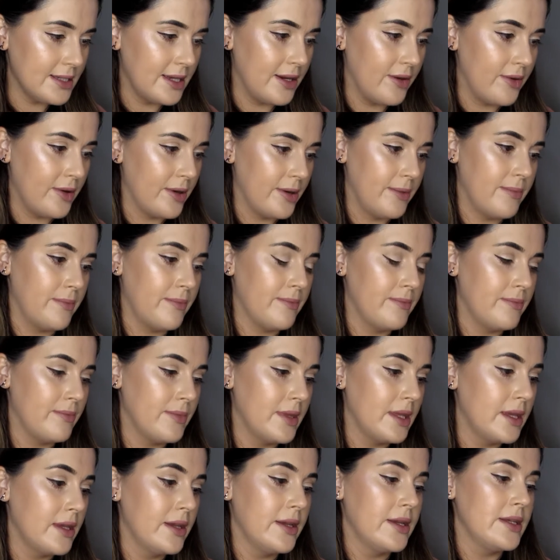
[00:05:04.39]
serum.
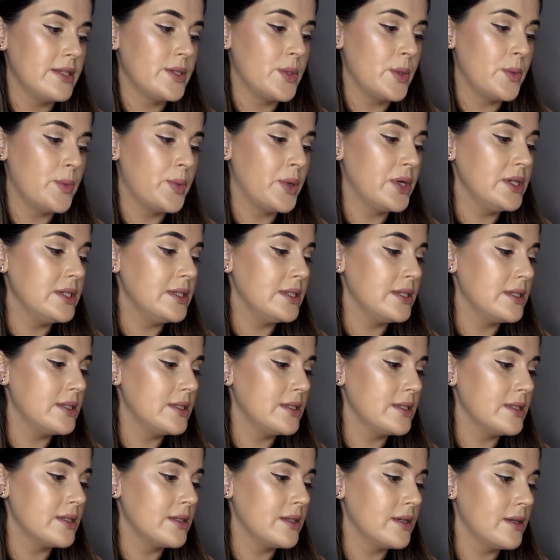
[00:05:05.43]
So it
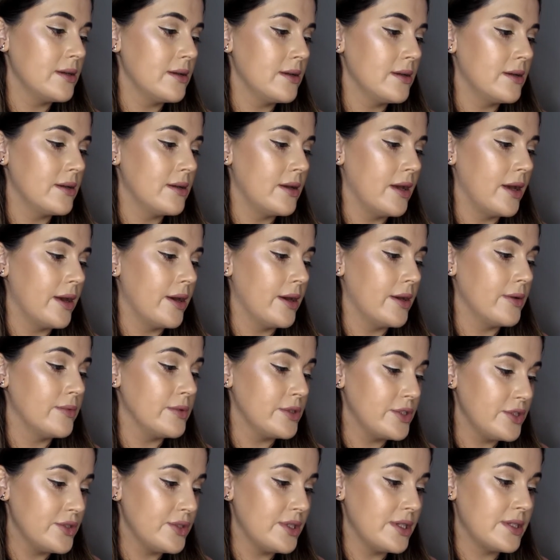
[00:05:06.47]
brightens,
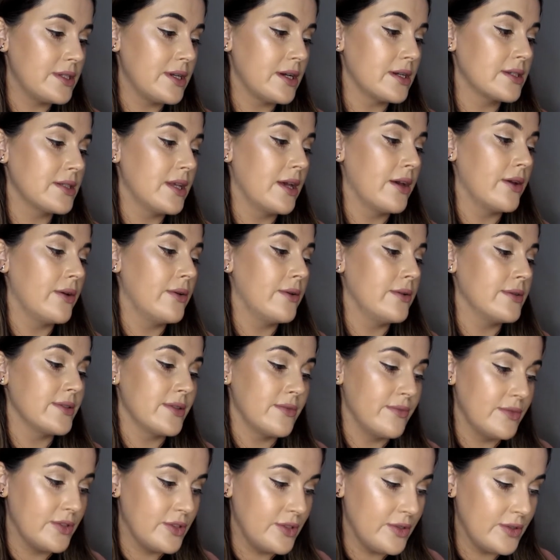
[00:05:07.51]
reduces dark circles
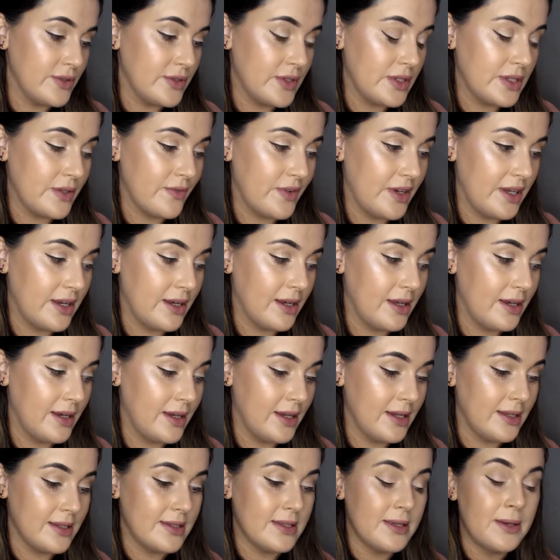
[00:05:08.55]
and reduces fine
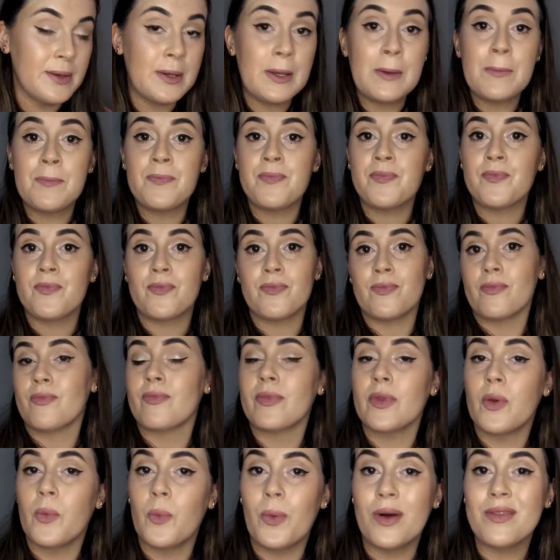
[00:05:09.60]
lines.
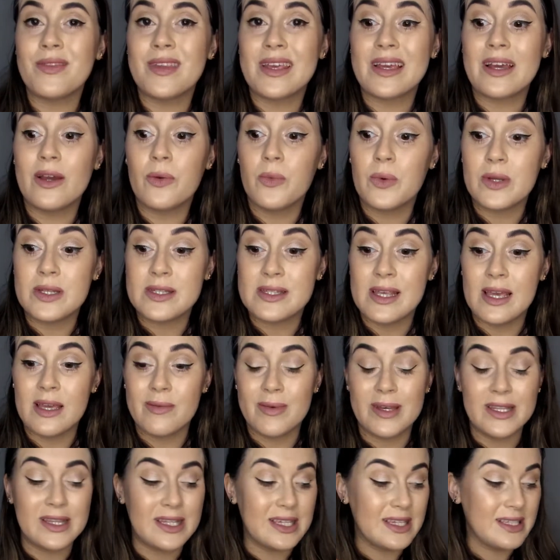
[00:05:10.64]
One thing I would say
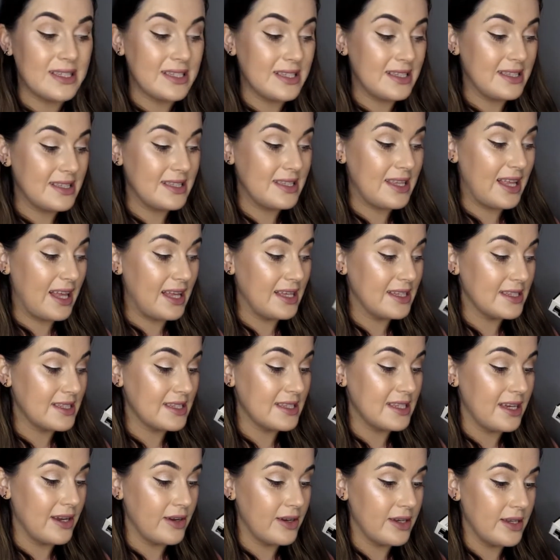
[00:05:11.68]
about this is that
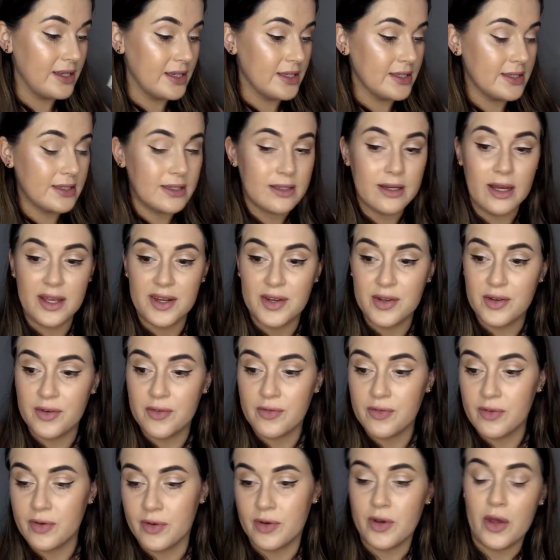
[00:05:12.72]
there is kind
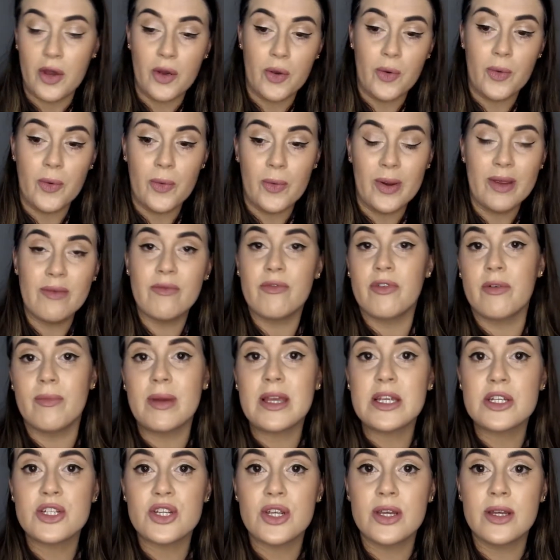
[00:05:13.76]
of no
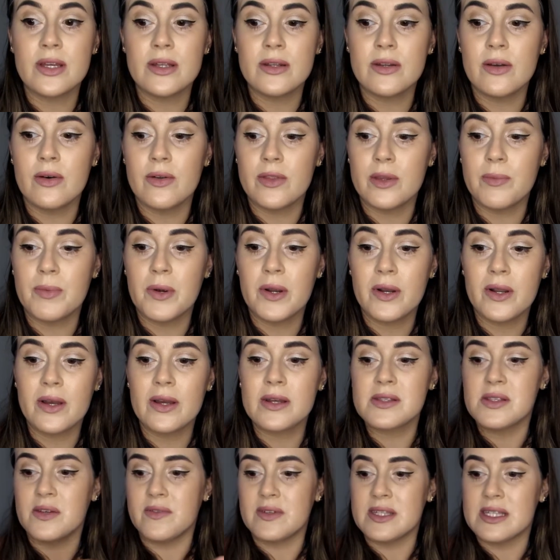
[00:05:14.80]
information on the
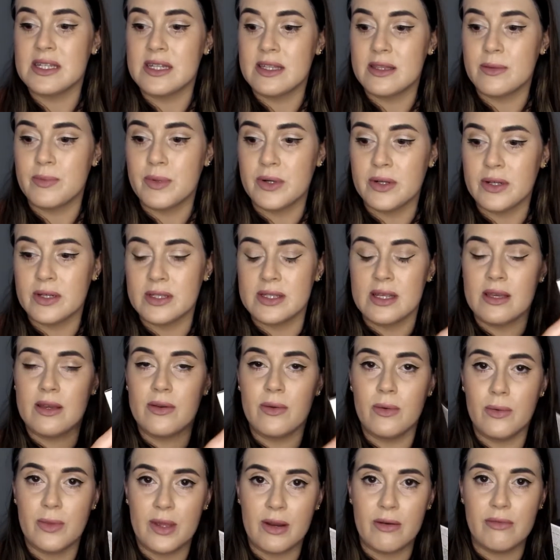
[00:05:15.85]
products. Obviously the products are in
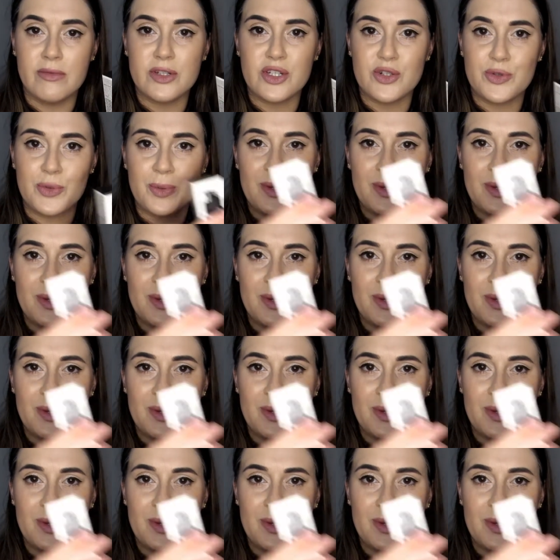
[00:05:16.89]
all their original